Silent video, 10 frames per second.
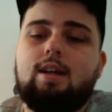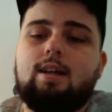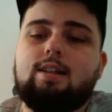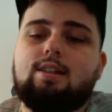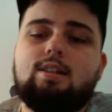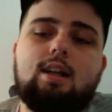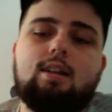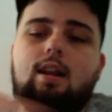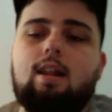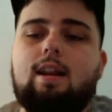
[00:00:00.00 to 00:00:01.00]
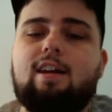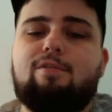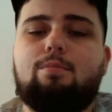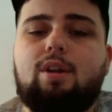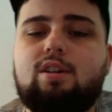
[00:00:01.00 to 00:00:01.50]
It's signalling
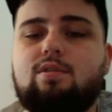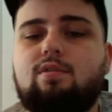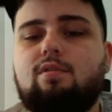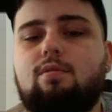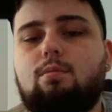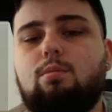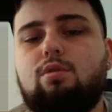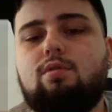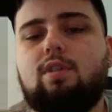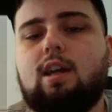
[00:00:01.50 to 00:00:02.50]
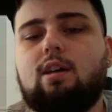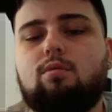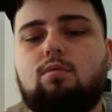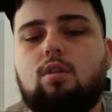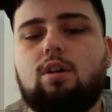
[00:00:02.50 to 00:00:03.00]
left but it's moving
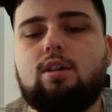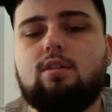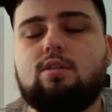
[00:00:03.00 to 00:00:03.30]
out right.